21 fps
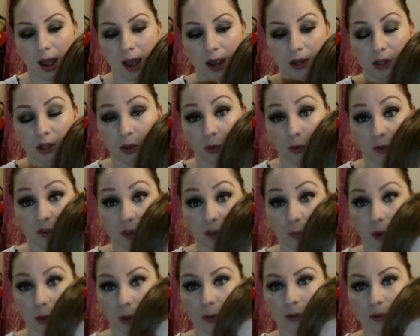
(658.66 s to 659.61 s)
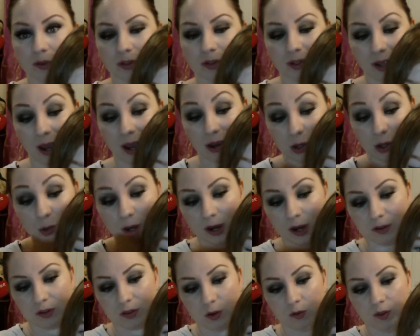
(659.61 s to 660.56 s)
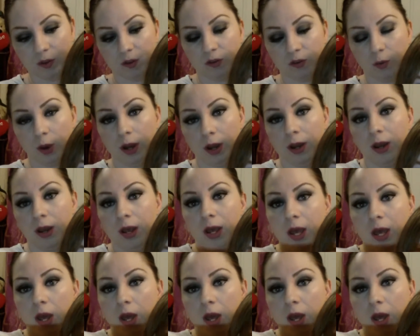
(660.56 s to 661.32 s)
I use the most. Yeah, you guys use this one.